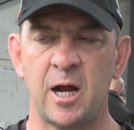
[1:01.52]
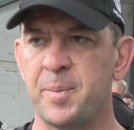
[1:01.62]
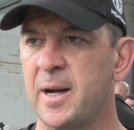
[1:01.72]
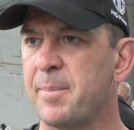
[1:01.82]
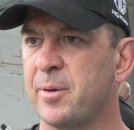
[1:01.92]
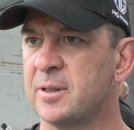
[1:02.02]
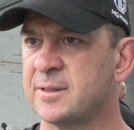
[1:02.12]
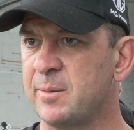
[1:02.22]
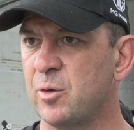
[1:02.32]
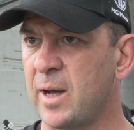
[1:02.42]
to open up on
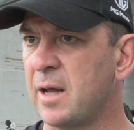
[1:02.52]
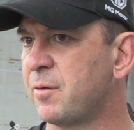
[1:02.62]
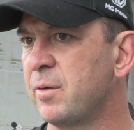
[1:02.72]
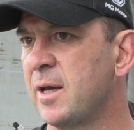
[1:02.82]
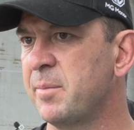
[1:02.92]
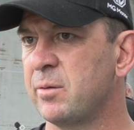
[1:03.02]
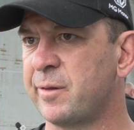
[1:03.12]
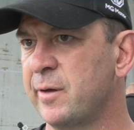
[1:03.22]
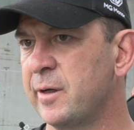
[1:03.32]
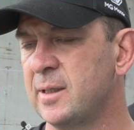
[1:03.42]
us, then we'll go through their middle
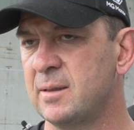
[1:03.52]
third,